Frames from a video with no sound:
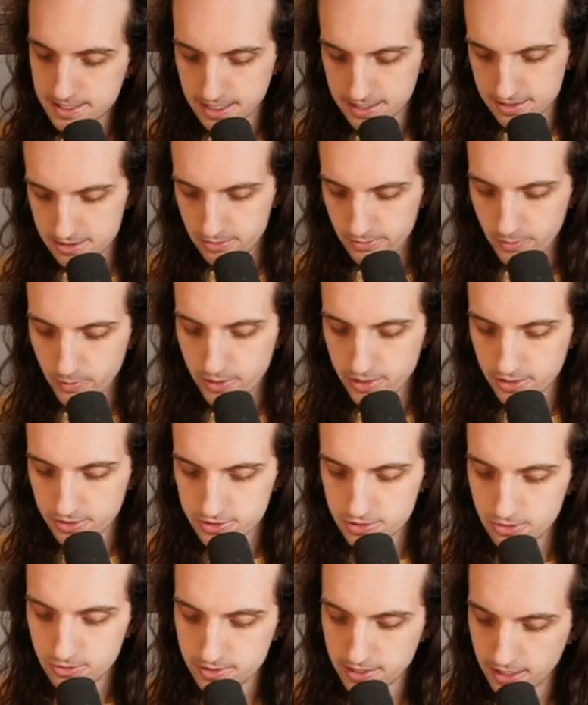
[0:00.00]
test, so we want our
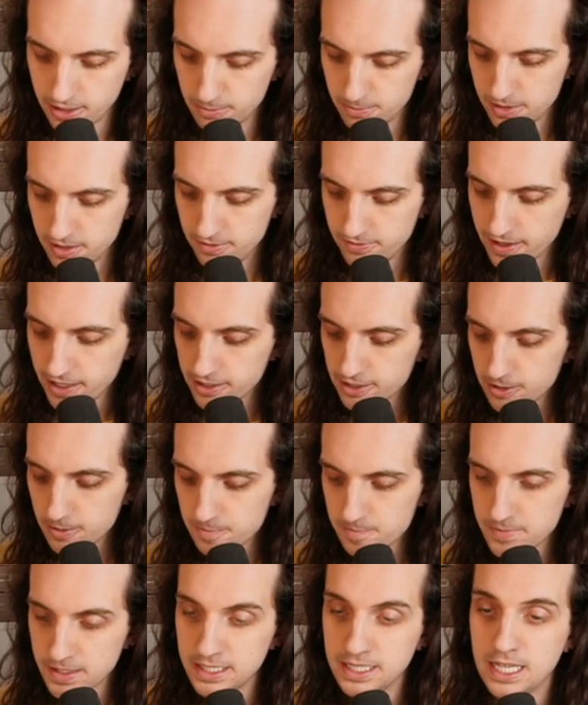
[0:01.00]
two-tail p-value,
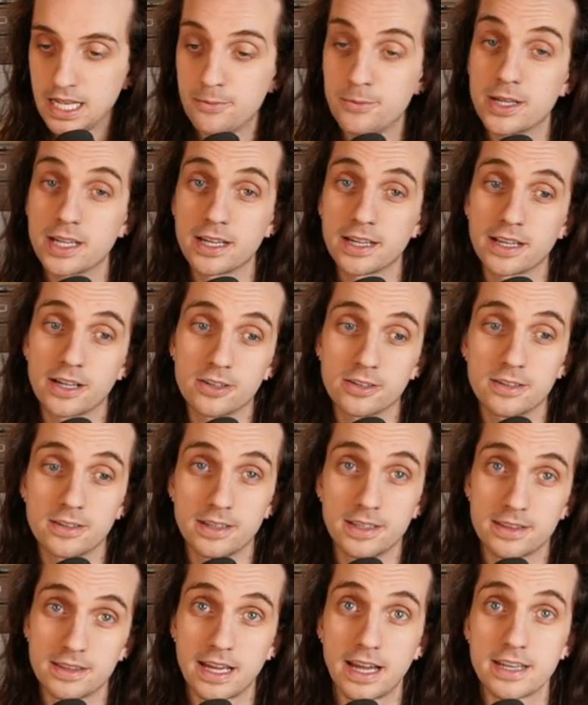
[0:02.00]
and we can
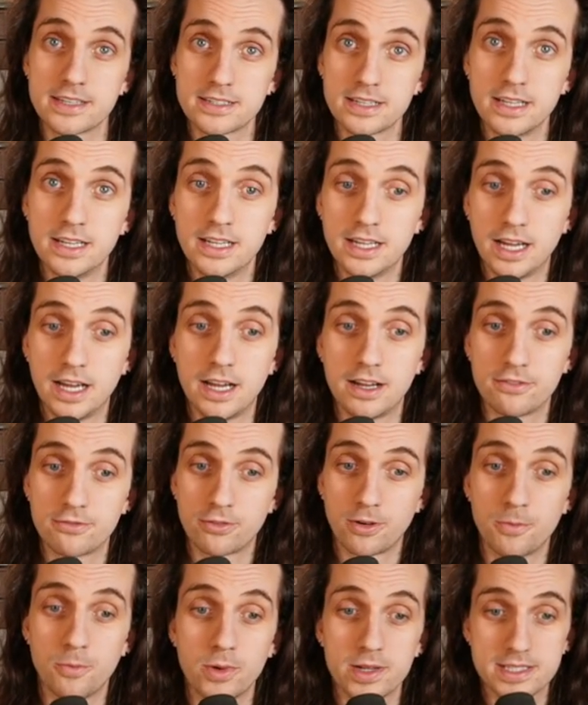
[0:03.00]
calculate that
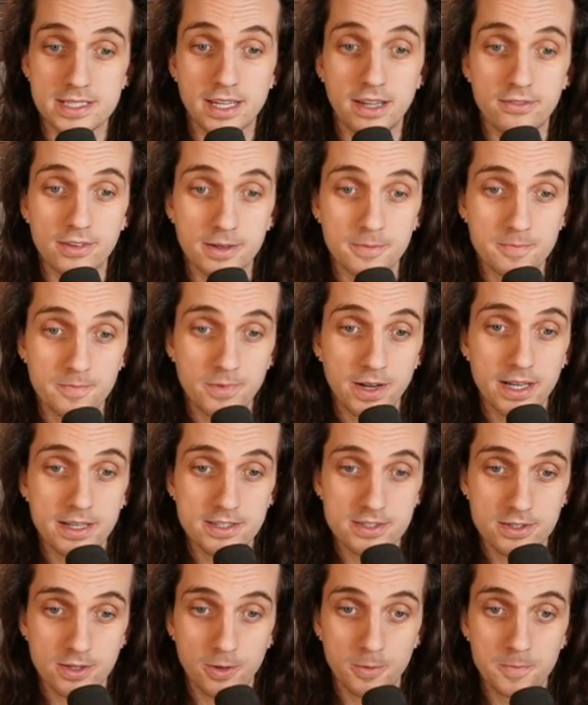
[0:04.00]
from what's given, right? And
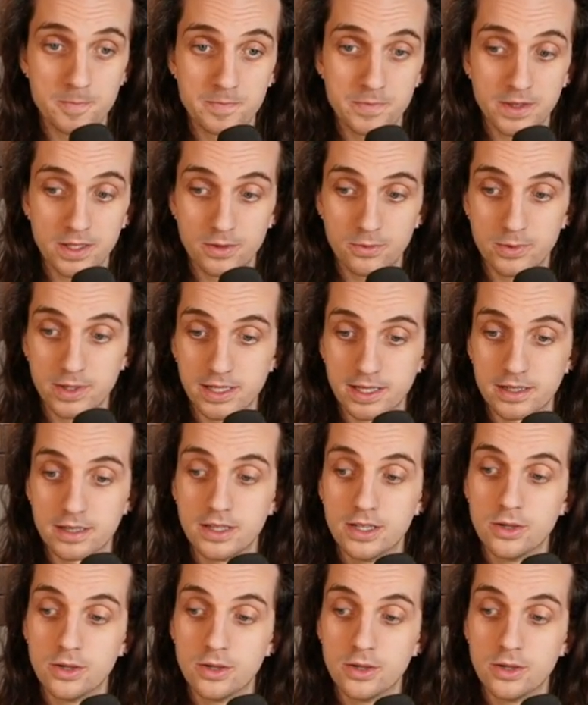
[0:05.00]
so we can